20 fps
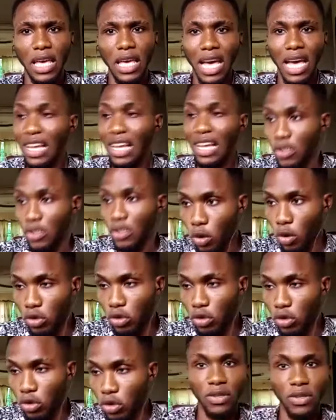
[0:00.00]
And she was not
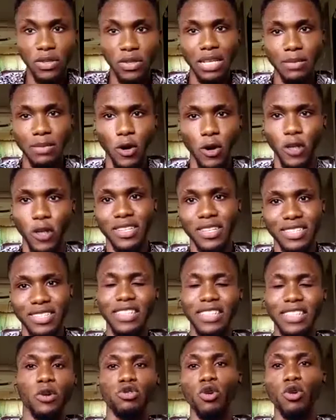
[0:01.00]
persecuted because they said there
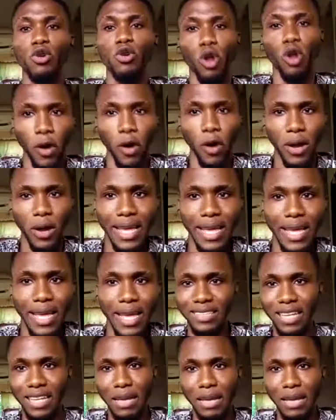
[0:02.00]
was no law
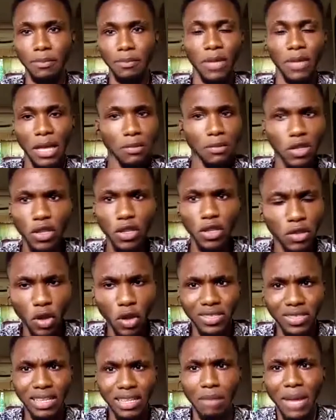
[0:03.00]
that the nurse
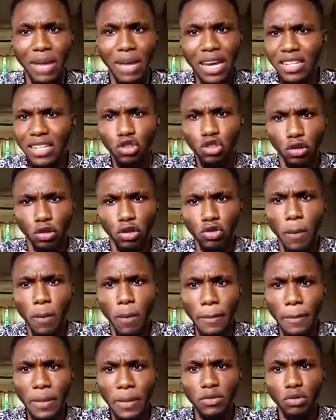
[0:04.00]
said that my religion does not
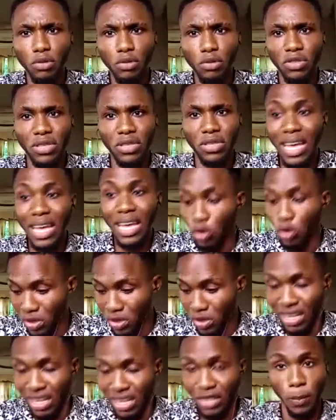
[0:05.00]
permit me to treat a nurse
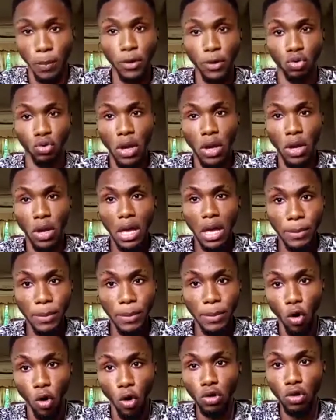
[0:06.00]
that is supposed to be
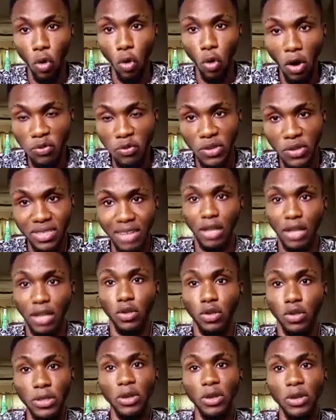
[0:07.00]
called to office.
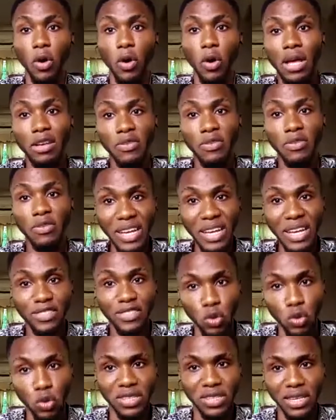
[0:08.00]
Your first
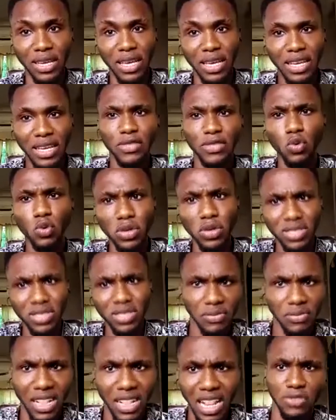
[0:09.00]
duty is to save
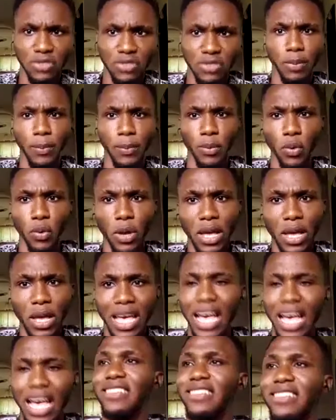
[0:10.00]
the lives of people.
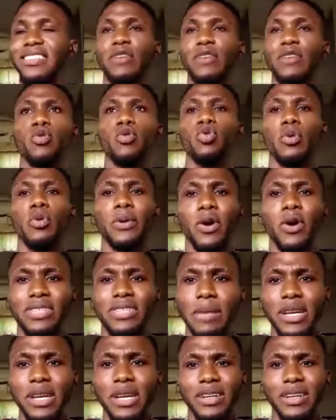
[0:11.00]
And she said, oh no, because
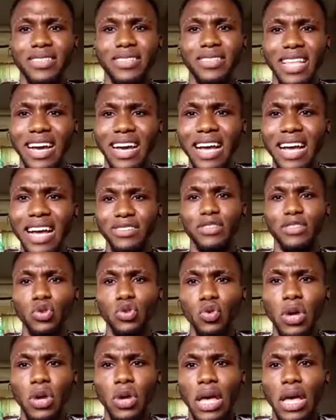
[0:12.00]
I'm a Christian, I can't treat
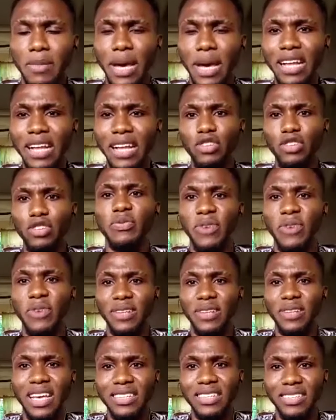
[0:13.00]
you. My religion fans
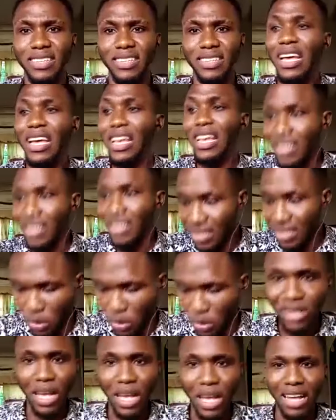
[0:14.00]
against it. The same thing
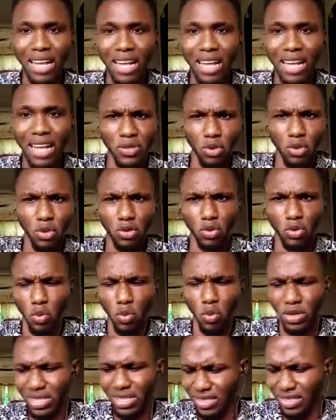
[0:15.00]
I heard of a story too,
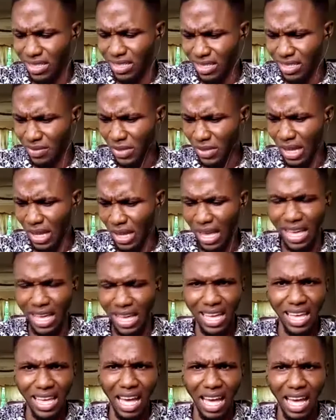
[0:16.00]
was it in
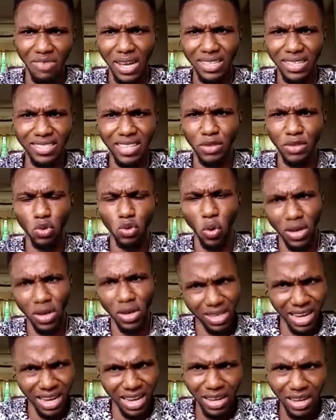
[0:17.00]
Afghanistan too, or
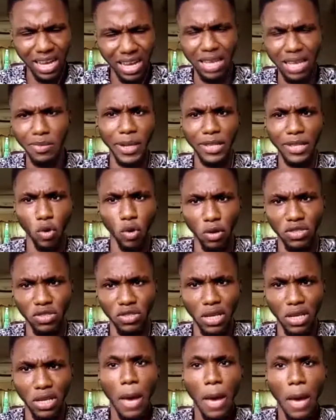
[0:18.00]
I can't remember the country,
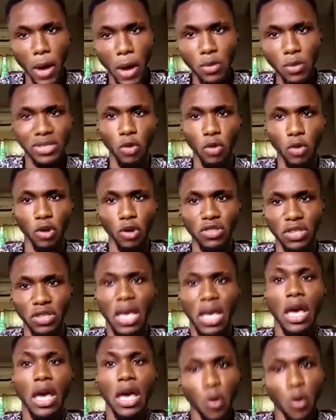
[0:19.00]
but a Muslim country
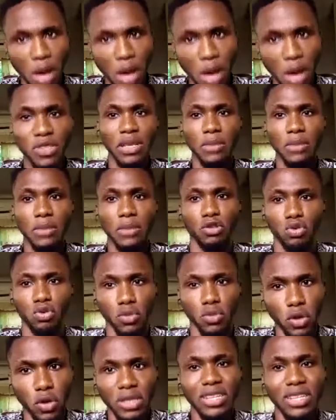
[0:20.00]
where a Muslim nurse too
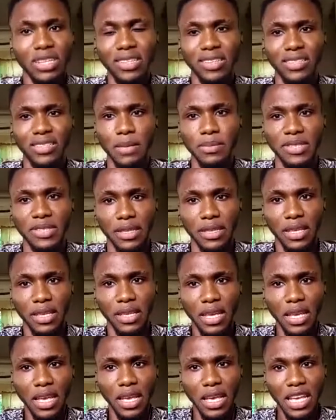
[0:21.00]
did the same thing.
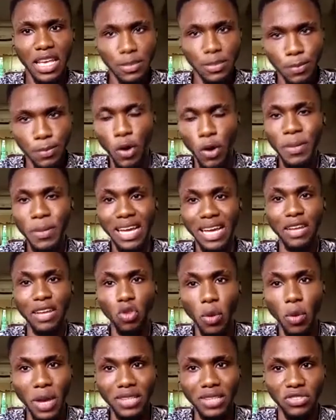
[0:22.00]
It's becoming like a
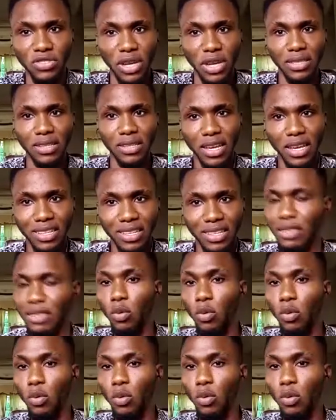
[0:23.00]
normal trend that
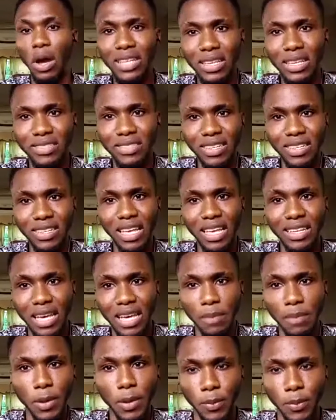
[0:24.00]
when they see
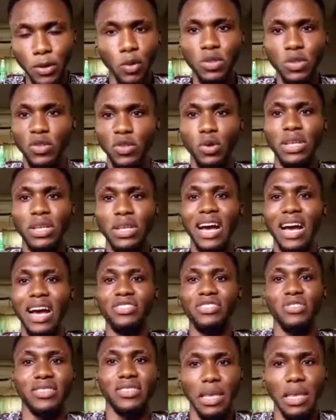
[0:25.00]
gay people, they will say, oh, they can't
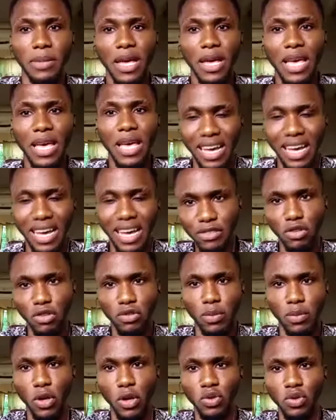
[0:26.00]
treat them. I can't treat
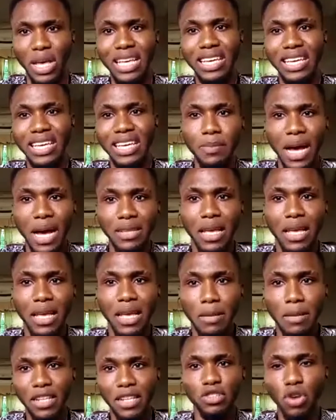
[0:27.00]
you because you're a gay man.
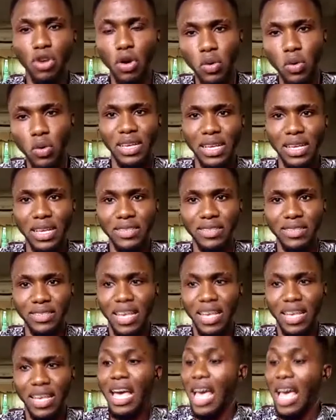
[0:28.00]
My religion goes against this.